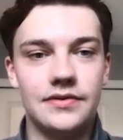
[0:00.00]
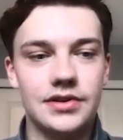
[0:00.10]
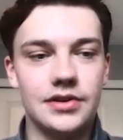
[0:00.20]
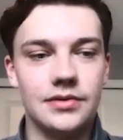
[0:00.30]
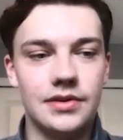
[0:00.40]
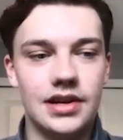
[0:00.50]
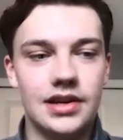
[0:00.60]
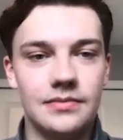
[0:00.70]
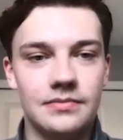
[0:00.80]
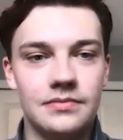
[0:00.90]
So,
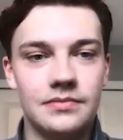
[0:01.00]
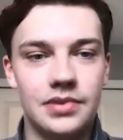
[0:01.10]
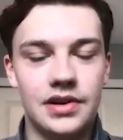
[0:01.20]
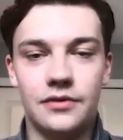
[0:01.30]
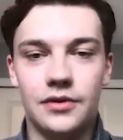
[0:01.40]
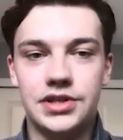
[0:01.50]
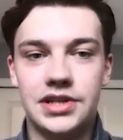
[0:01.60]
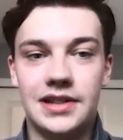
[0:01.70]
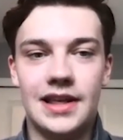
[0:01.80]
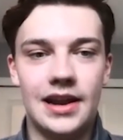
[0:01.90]
um, pretty fortunate
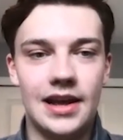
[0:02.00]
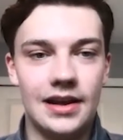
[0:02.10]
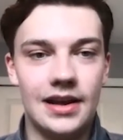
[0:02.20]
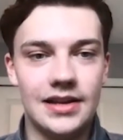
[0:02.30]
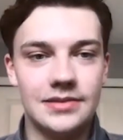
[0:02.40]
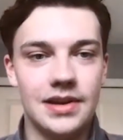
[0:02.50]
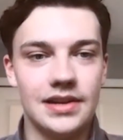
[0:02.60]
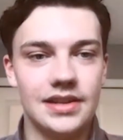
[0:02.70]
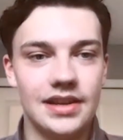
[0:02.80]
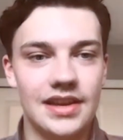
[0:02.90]
in that a-
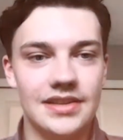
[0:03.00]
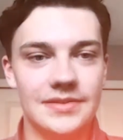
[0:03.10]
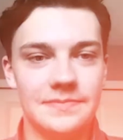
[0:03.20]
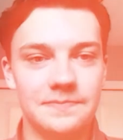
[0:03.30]
aspect, I guess.